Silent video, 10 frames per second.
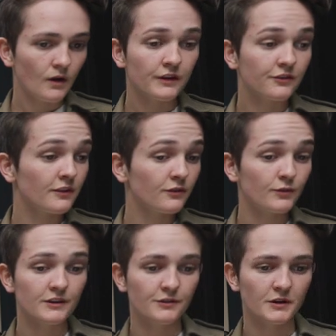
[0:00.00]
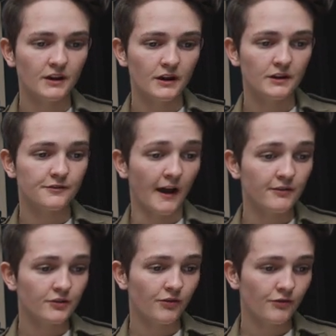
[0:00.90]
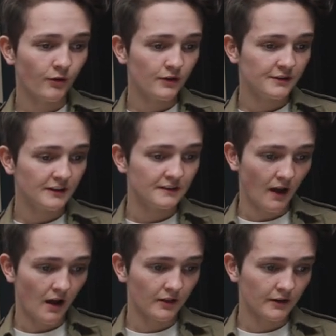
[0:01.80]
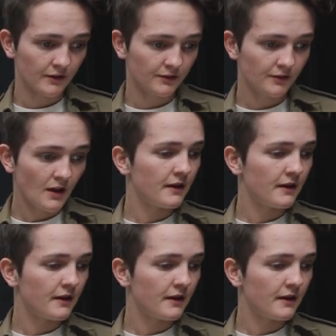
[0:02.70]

Okay, so this one looks pretty good. It's five hundred fourteen dollars.